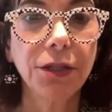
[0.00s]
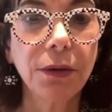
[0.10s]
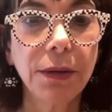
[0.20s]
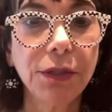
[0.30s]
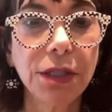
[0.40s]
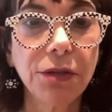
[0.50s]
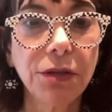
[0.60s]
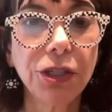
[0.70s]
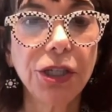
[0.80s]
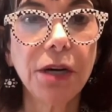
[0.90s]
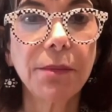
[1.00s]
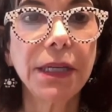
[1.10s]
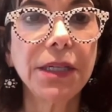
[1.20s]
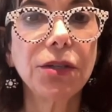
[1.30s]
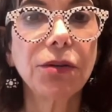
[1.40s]
So I'm just going to share
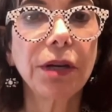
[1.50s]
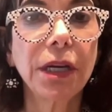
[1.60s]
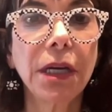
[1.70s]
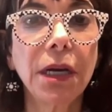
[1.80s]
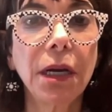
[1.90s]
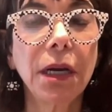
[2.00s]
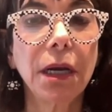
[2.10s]
my screen.